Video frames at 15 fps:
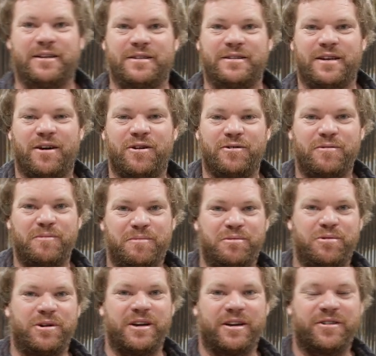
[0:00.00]
So
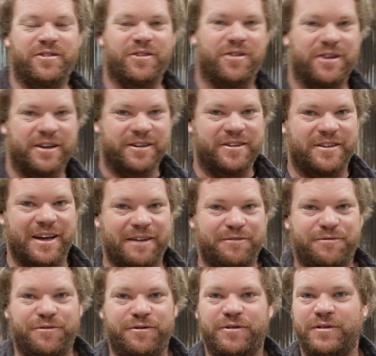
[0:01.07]
pretty exciting
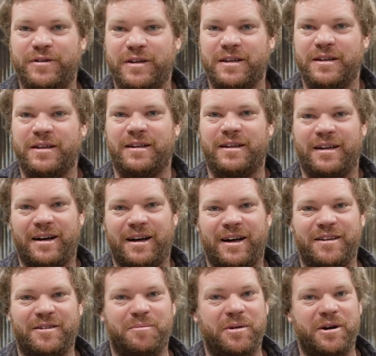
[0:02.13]
stuff.
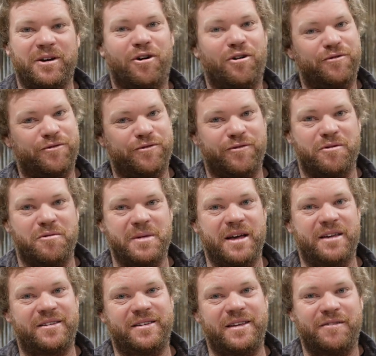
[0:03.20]
It's been off for
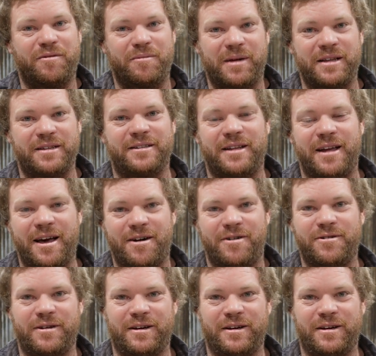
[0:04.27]
about 7 months now.